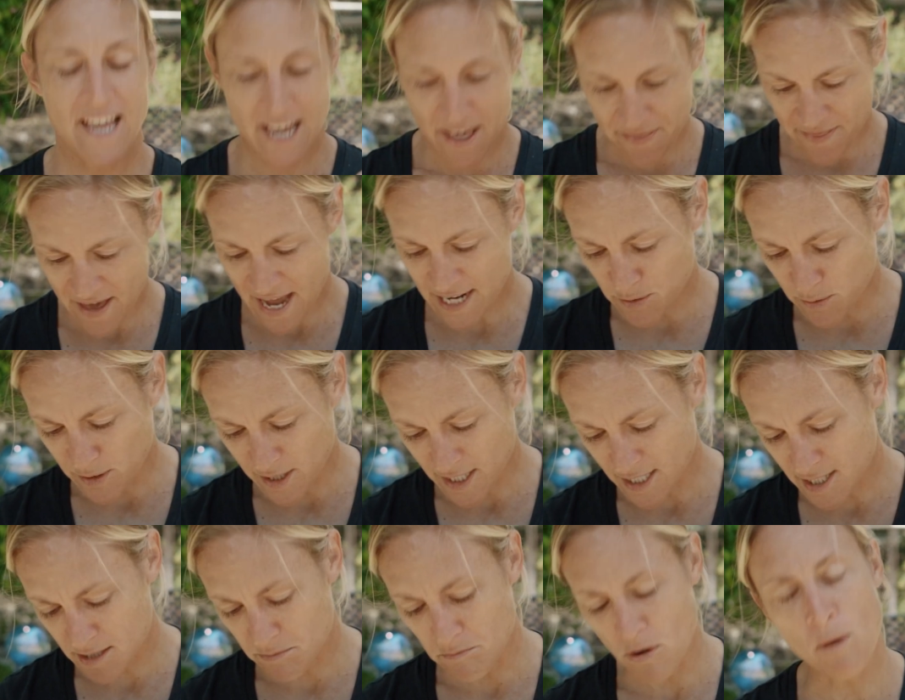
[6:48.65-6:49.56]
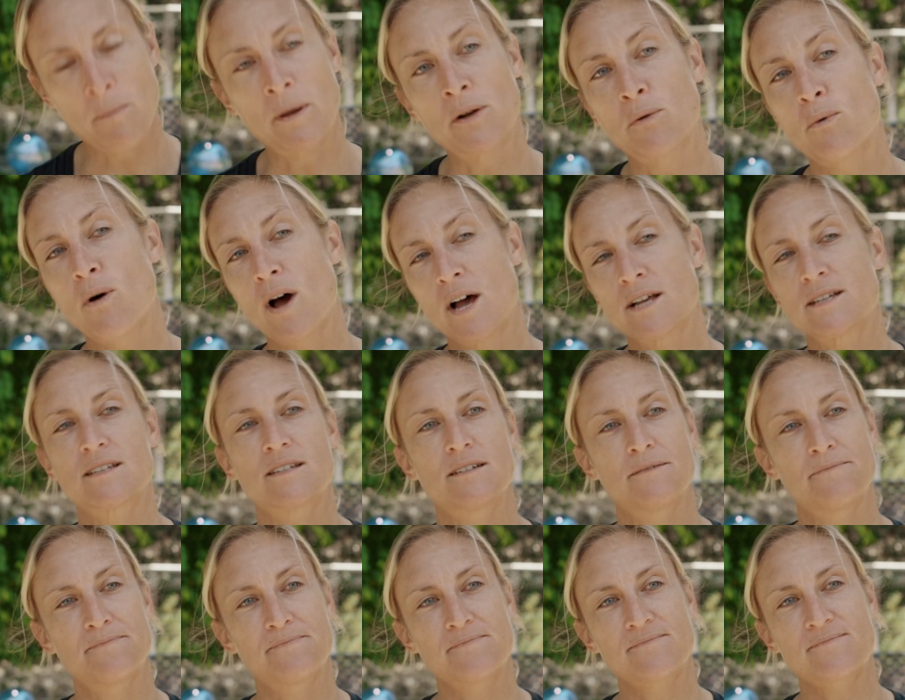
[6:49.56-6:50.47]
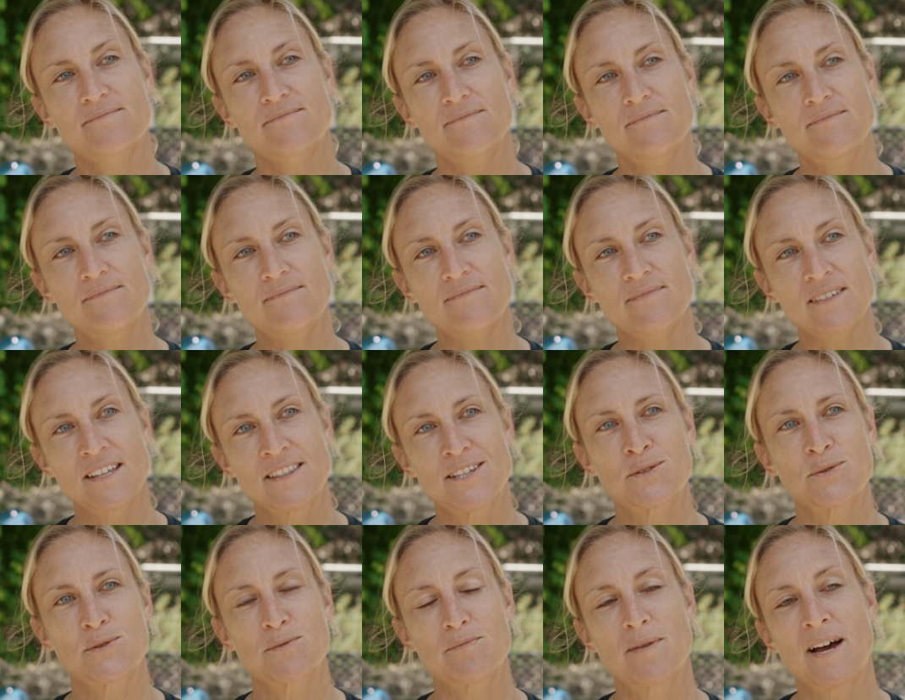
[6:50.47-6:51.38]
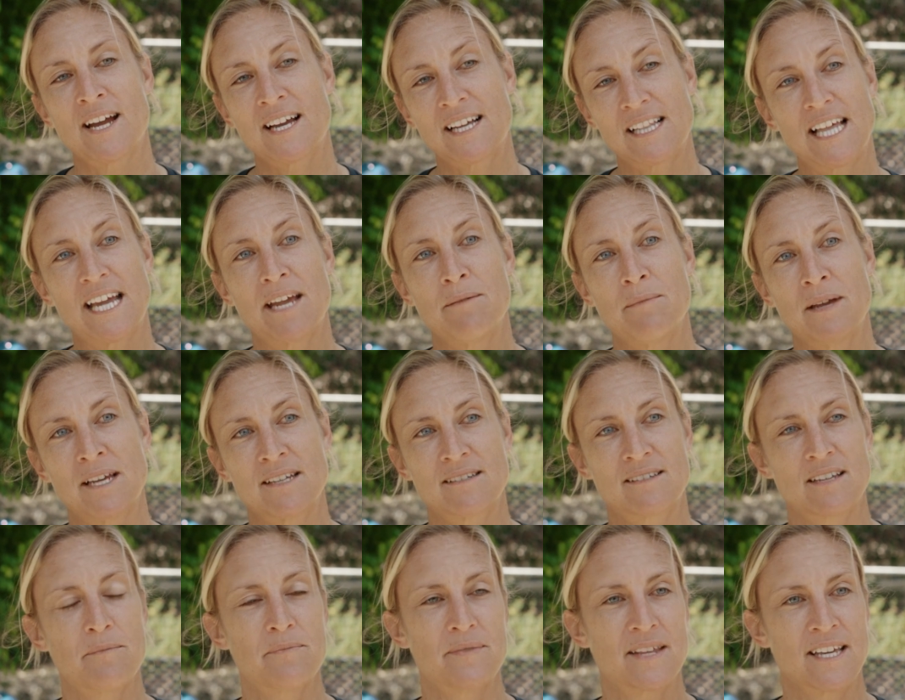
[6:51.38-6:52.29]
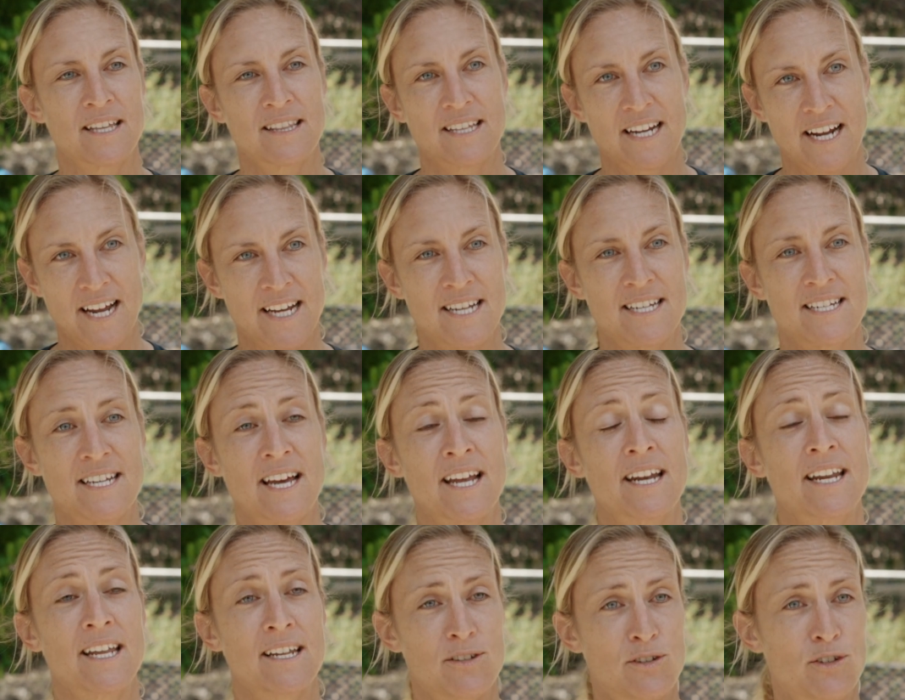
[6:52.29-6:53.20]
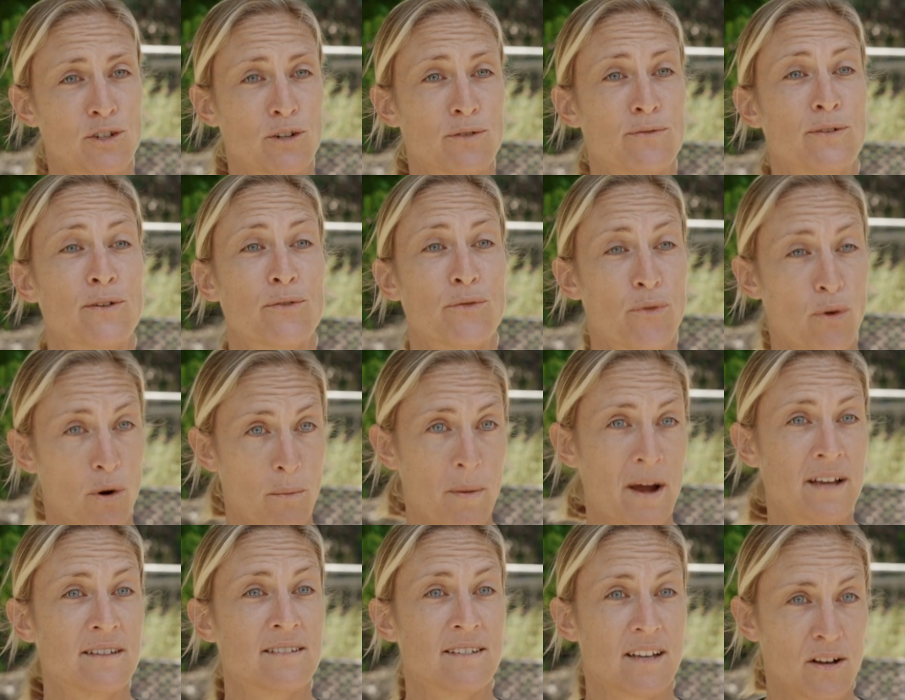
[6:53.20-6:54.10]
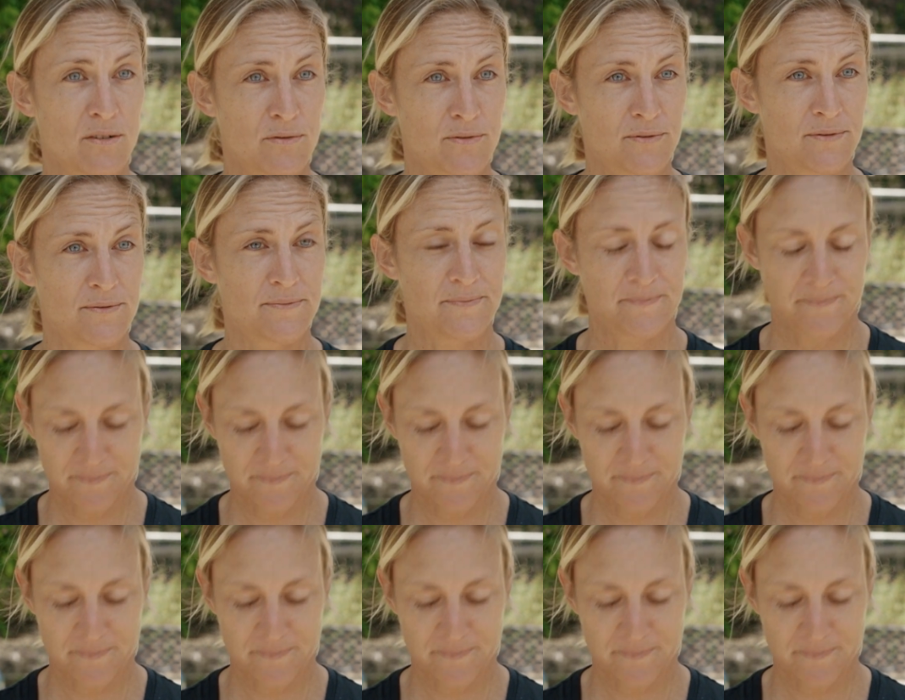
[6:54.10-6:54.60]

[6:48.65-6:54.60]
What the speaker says: And that's what this moment was. This was my claiming something that I had done in surfing for myself.